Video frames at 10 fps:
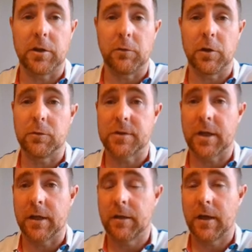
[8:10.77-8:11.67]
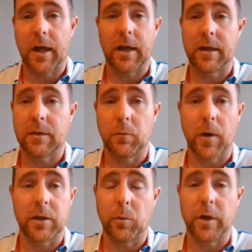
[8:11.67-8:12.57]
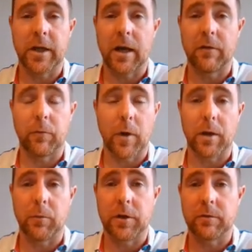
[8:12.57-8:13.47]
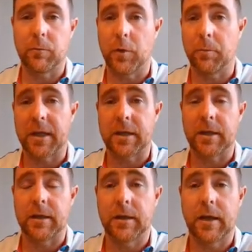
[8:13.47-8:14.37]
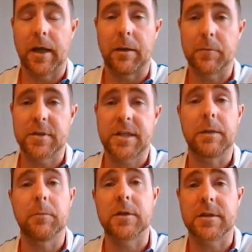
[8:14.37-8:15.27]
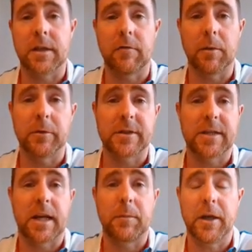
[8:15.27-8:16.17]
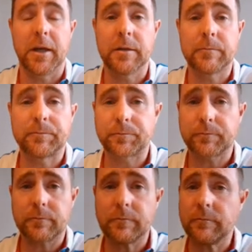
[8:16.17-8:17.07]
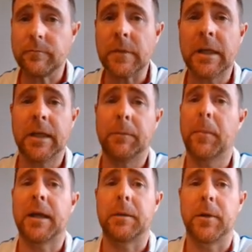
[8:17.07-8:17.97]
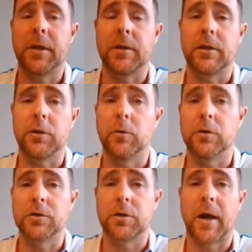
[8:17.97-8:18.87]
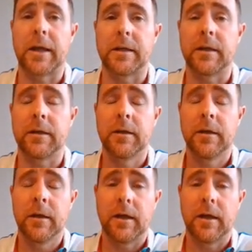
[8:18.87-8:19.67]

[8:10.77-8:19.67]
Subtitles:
you use it in the way that we have, where we're making statements and they're able to type it in. It might be that you also add in